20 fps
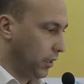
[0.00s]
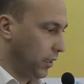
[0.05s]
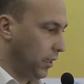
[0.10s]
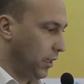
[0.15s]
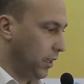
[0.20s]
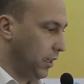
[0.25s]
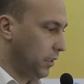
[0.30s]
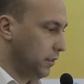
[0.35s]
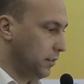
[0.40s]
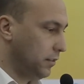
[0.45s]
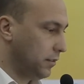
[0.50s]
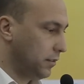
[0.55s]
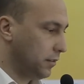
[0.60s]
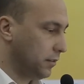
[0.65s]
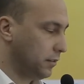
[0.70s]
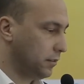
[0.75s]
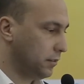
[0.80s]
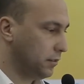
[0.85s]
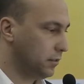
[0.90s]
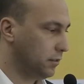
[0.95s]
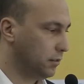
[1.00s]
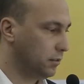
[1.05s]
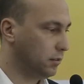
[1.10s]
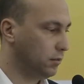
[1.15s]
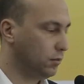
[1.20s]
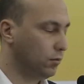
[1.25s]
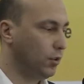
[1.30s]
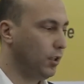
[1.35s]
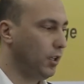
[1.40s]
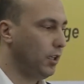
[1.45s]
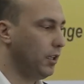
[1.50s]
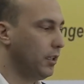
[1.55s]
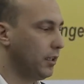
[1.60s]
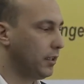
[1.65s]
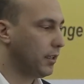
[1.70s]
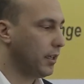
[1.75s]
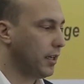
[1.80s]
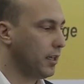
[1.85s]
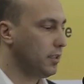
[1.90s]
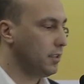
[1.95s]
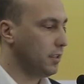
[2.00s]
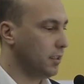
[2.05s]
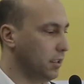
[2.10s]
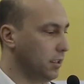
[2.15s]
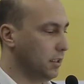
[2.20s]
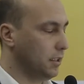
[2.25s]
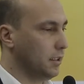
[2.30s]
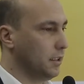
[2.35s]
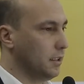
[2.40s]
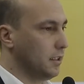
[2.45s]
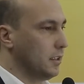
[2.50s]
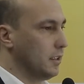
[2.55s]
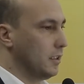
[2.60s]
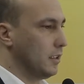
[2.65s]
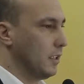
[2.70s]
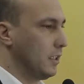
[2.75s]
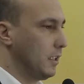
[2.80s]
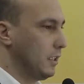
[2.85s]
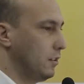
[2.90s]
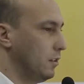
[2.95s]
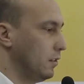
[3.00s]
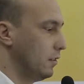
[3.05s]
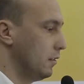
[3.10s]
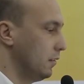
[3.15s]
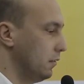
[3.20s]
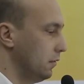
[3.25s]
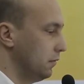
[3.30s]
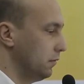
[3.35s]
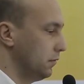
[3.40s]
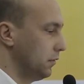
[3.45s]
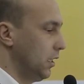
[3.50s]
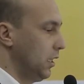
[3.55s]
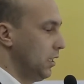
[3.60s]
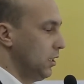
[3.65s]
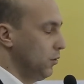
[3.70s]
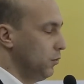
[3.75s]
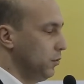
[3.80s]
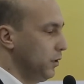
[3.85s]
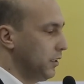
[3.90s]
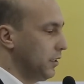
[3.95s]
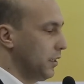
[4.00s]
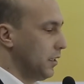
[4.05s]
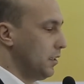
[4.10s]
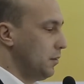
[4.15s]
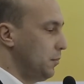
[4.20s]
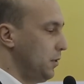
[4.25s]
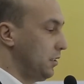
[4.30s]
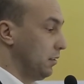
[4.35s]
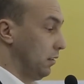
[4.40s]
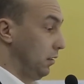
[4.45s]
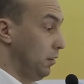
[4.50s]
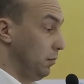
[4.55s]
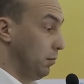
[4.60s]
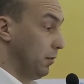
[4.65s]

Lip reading: And we can emit a